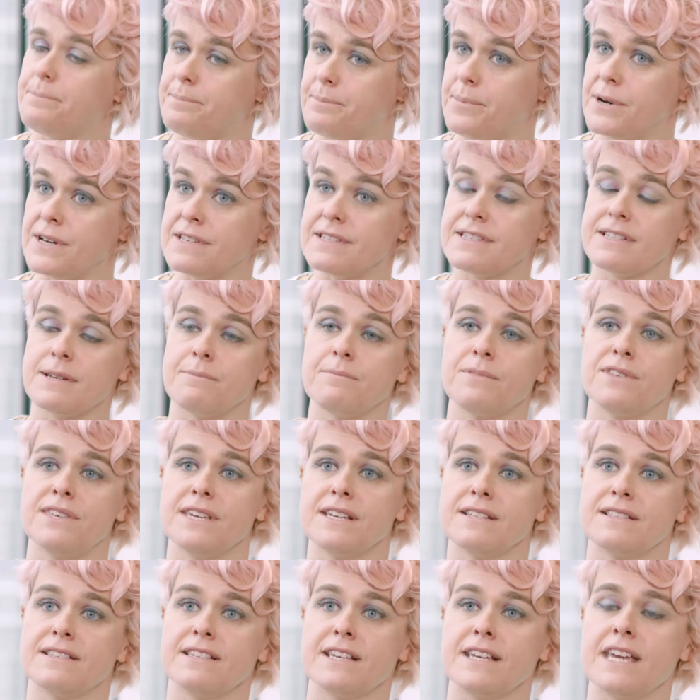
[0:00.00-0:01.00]
but
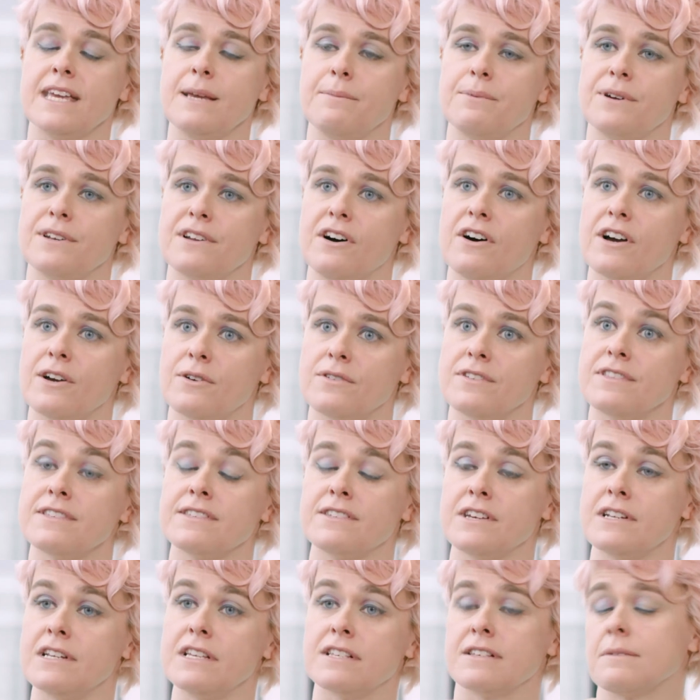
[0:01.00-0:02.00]
something to keep an eye on, and
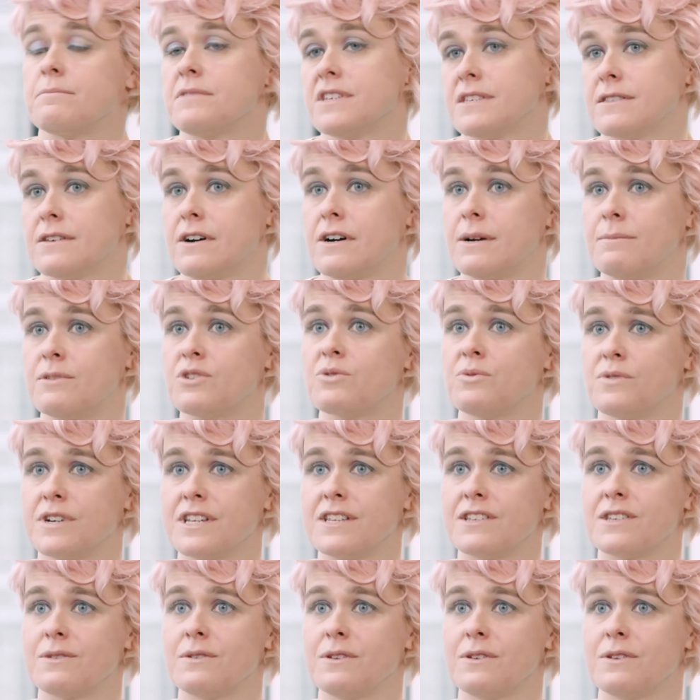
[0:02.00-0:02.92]
certainly something that I'm talking